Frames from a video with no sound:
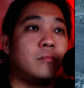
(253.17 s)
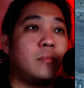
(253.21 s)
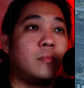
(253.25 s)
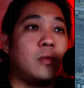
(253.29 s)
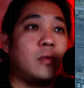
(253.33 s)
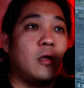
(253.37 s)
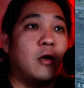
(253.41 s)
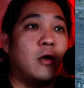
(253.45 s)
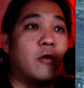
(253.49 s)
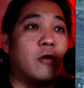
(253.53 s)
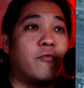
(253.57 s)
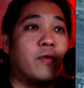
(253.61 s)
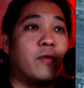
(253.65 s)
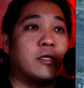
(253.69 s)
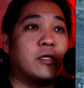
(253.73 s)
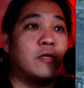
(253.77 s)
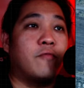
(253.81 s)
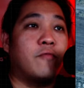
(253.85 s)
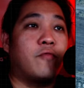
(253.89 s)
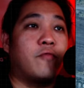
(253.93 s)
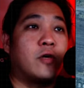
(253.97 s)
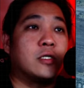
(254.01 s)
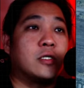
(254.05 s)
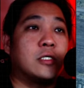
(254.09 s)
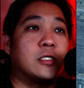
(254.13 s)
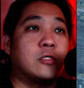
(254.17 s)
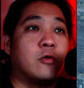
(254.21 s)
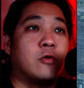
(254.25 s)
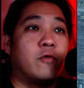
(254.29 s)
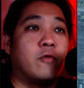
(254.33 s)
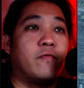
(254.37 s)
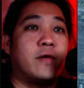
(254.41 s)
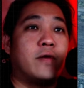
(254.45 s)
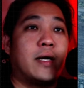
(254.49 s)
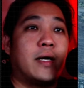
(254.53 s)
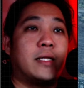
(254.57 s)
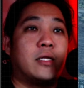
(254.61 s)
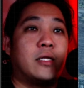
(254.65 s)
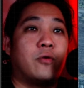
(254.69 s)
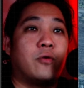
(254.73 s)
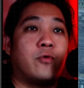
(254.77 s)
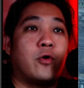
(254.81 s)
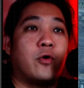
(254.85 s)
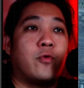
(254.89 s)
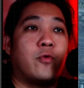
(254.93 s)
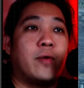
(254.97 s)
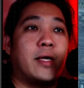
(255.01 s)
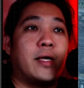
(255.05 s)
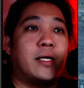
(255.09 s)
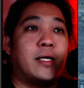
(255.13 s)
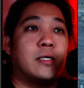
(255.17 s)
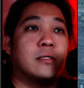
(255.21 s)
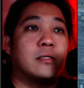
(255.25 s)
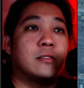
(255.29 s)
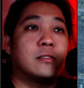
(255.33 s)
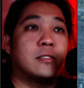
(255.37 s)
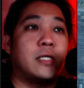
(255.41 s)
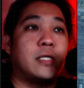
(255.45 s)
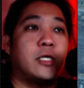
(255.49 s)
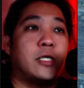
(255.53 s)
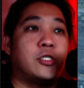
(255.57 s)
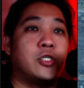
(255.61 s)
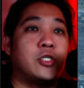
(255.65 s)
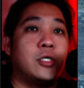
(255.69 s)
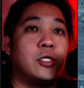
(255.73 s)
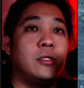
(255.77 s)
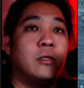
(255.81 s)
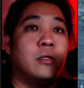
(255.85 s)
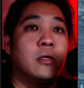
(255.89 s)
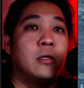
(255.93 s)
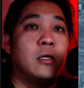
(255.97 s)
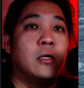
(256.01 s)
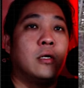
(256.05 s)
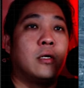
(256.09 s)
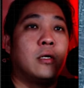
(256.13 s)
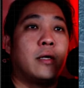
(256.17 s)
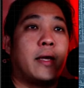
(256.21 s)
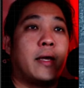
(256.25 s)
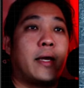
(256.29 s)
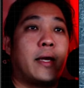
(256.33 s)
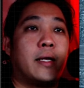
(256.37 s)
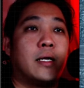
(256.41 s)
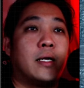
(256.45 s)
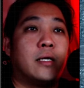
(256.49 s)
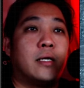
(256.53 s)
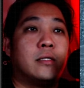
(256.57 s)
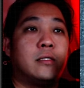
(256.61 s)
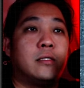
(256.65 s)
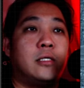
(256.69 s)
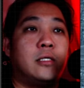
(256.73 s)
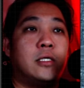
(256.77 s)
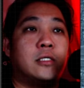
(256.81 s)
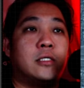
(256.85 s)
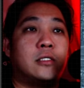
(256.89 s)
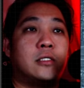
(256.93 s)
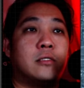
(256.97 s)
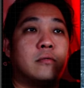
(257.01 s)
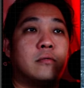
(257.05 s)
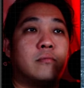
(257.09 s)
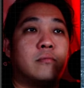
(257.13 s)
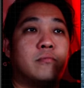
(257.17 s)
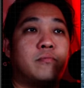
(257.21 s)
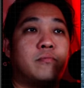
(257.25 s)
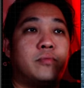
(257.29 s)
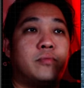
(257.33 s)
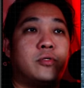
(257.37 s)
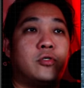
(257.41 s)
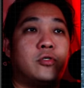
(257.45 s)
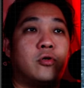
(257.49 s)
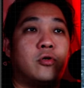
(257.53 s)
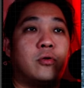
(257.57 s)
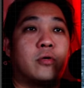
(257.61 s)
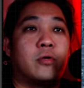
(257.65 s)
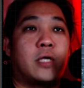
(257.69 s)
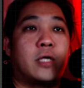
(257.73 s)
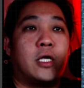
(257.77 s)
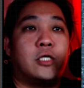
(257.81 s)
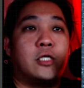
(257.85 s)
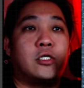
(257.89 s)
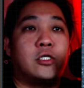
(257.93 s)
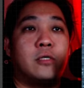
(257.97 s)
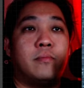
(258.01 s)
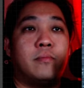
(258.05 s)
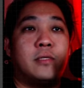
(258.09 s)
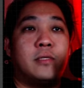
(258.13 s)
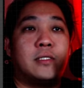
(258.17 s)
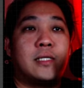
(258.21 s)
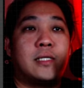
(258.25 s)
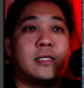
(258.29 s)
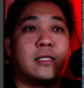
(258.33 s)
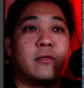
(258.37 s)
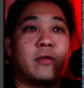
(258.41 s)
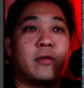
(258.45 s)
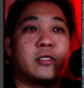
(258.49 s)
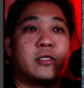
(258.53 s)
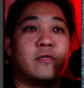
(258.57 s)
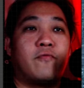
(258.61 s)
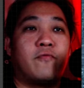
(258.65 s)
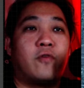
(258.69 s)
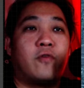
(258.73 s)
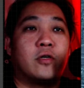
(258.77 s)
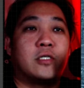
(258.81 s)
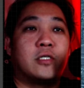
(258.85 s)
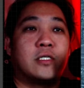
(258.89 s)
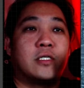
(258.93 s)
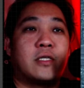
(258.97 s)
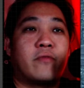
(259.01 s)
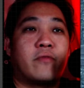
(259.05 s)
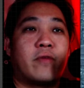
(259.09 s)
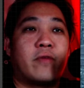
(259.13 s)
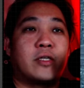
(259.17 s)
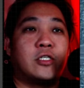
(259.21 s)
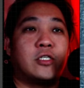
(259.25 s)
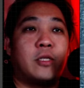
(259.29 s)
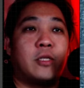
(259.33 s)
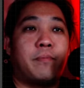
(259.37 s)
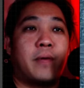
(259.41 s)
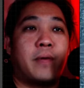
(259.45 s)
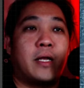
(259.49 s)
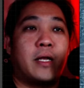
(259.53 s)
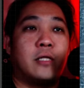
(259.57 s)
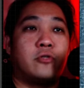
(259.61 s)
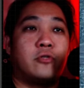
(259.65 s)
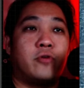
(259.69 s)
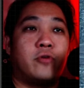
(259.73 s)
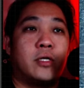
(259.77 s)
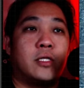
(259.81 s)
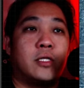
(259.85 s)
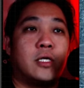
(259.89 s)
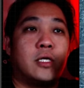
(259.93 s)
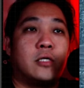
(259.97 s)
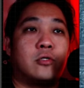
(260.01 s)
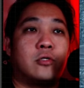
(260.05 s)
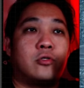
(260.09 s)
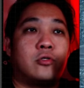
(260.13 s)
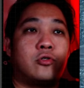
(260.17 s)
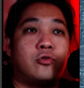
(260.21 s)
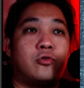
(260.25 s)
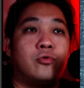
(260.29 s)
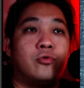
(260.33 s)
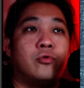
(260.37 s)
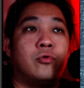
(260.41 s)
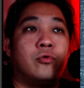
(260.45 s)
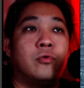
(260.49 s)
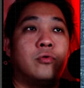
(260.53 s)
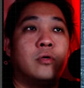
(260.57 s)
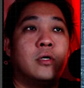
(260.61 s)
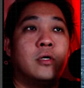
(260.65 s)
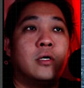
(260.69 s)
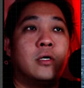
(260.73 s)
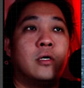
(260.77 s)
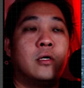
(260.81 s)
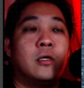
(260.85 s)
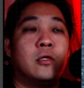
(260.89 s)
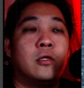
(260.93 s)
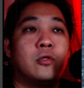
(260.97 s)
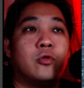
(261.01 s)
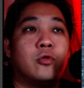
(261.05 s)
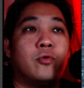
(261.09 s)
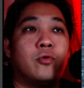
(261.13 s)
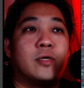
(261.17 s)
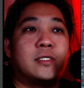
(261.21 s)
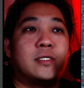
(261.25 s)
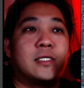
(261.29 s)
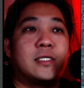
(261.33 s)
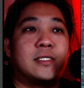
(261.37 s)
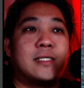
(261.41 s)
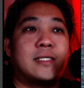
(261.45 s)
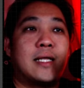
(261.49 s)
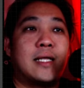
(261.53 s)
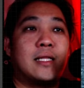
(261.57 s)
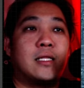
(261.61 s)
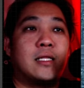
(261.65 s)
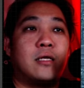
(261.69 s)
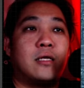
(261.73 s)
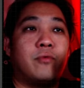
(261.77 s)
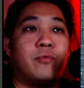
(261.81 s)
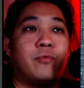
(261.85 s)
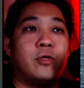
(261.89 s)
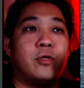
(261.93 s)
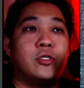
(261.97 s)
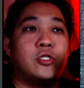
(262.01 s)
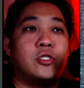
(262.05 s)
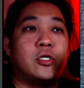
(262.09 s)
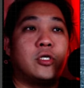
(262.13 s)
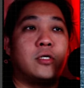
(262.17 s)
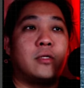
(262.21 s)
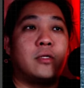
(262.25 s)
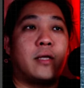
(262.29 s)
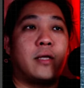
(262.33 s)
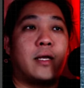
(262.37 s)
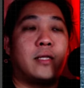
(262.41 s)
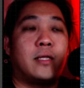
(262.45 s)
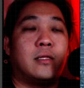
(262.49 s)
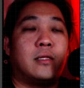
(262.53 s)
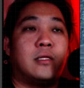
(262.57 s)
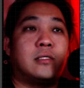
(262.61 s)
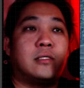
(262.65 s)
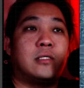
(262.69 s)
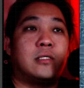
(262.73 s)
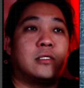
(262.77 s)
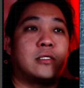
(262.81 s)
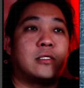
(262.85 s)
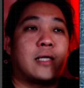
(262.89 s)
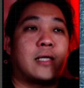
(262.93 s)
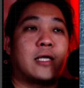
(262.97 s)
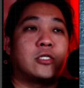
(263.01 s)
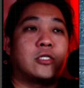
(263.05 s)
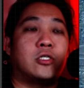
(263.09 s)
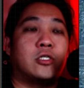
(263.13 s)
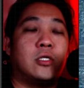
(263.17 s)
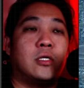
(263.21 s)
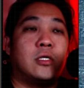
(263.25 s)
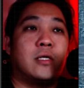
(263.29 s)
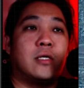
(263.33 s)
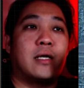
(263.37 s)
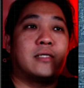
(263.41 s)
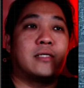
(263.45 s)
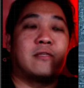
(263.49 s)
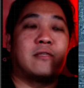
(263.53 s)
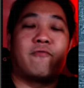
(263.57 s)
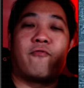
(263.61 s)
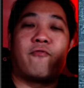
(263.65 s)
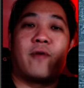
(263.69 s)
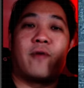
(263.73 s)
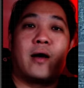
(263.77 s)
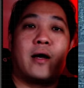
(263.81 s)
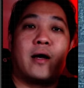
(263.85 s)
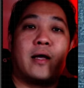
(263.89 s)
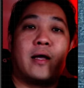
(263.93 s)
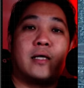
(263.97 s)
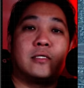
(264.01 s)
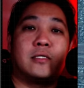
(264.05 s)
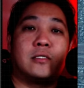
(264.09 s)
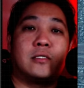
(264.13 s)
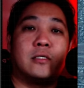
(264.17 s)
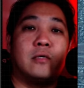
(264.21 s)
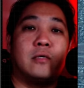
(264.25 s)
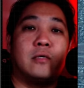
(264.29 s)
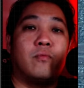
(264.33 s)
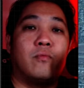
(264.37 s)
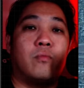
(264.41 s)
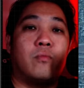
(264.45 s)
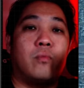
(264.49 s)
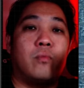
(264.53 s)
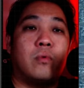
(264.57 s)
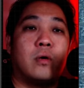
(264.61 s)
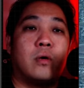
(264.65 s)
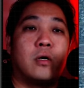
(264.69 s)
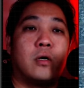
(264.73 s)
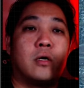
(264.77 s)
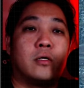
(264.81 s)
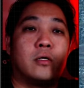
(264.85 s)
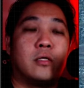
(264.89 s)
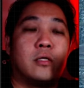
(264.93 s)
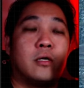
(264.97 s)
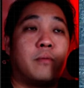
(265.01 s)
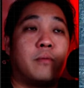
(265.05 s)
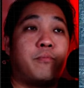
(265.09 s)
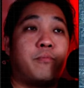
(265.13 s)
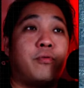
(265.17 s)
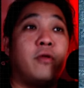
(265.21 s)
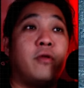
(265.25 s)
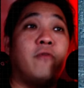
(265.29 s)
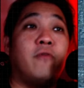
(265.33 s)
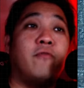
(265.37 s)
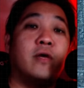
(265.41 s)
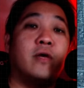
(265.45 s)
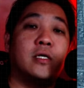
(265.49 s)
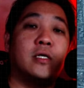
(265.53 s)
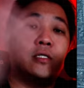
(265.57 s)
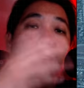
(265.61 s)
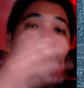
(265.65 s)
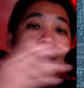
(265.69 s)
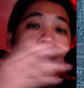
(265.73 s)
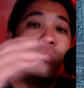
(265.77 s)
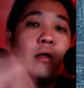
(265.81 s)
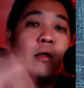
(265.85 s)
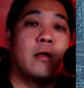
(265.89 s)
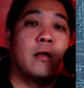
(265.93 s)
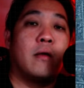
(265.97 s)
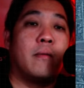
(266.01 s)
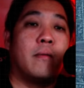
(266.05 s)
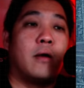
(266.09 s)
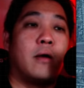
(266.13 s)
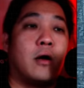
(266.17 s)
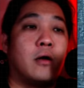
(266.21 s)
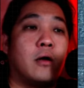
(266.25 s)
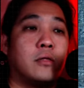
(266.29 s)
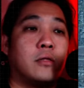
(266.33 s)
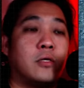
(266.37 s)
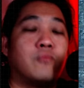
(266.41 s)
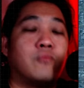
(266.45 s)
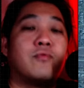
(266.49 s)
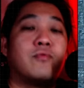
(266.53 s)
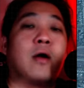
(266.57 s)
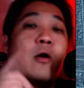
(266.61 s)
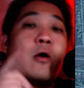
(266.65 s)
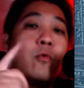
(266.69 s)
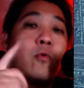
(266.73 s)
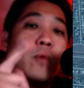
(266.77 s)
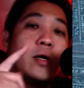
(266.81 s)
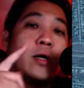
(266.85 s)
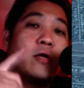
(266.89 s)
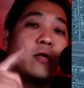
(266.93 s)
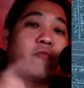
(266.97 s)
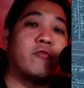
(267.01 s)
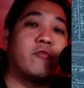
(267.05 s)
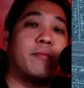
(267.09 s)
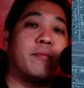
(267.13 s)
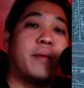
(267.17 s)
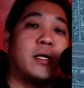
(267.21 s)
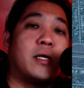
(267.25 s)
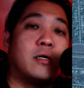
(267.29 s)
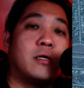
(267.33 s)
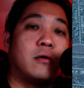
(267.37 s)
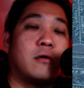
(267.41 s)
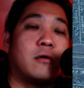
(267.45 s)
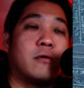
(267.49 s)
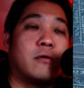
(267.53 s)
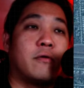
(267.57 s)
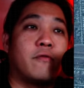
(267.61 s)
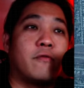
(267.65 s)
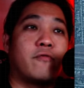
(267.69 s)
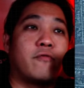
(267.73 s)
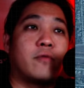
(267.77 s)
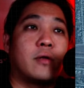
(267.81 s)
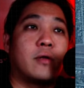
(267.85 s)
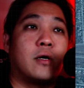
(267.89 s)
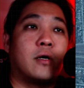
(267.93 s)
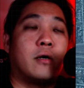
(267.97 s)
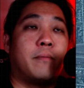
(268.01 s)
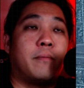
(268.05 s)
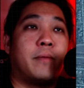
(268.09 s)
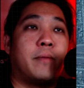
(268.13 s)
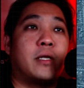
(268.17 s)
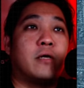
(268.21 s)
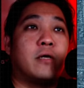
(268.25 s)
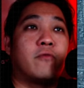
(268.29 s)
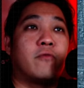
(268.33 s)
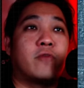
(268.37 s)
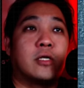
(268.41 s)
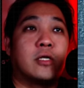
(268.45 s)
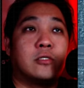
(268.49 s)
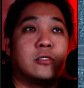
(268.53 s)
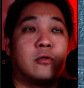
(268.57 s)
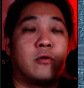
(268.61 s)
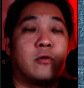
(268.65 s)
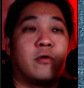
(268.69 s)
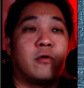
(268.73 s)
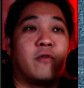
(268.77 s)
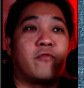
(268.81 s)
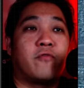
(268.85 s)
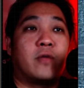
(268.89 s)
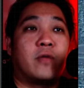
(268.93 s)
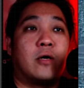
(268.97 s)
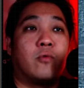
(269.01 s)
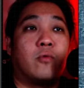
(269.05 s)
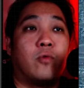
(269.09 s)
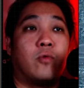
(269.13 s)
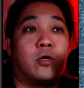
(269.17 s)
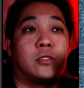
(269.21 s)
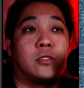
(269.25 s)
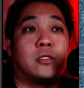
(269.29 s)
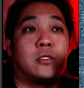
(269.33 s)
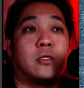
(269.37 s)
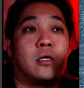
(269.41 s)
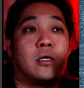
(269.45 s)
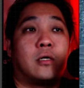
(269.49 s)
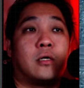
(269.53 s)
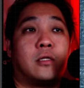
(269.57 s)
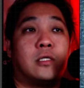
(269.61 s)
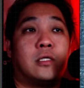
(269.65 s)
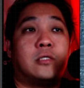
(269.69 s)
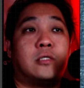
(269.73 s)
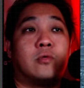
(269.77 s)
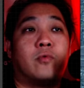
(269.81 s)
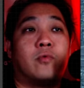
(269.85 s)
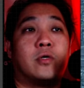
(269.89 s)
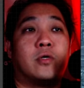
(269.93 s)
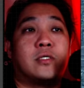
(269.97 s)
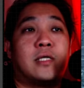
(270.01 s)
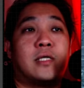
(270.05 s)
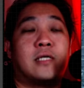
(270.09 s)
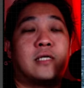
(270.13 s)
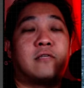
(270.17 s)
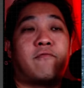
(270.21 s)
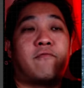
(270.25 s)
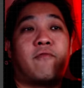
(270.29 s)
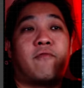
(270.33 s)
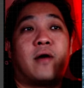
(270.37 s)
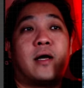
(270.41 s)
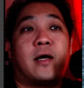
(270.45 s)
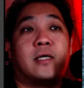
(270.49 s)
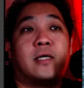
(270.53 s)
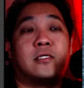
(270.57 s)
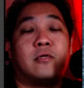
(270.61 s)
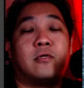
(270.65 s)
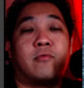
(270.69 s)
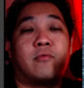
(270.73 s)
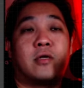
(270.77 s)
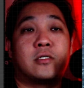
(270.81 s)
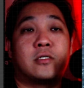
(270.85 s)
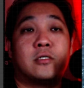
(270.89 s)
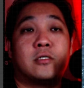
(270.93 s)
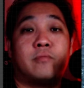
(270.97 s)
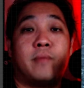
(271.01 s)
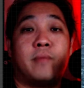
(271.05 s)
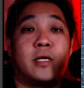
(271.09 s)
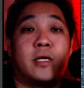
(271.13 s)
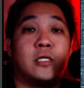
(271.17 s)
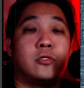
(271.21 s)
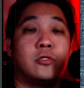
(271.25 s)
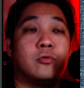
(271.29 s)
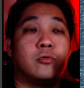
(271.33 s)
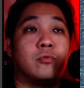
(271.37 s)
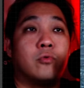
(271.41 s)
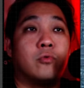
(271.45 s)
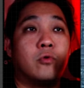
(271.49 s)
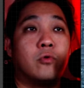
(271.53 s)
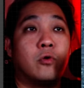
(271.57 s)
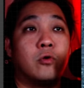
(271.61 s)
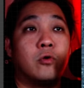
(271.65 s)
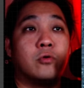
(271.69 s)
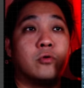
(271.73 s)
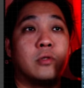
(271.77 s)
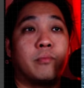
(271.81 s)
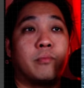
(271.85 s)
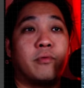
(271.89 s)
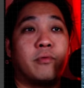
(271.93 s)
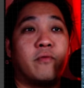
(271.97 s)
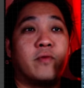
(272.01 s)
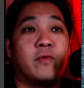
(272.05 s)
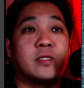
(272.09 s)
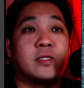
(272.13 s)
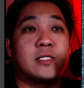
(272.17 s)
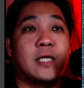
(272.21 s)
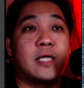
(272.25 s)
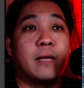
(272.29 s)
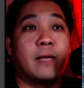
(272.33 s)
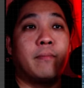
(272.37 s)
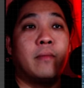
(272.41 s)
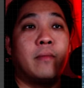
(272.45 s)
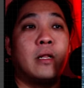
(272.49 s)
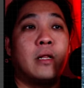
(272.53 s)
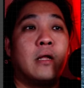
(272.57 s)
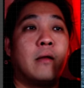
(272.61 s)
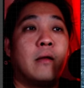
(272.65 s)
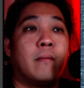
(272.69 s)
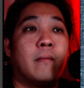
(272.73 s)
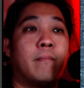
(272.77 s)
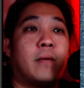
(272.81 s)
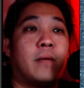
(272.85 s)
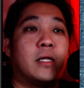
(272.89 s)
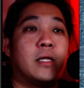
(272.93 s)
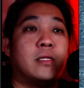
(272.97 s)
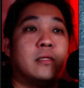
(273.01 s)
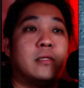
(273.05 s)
of Russian forces over at the railway station. And this geolocation means that the Russian forces have actually penetrated through towards the center region, and this is actually as far as the previous the round one of the Battle of Krasnohorivka was. This was as far as the Russians managed to go the previous time. But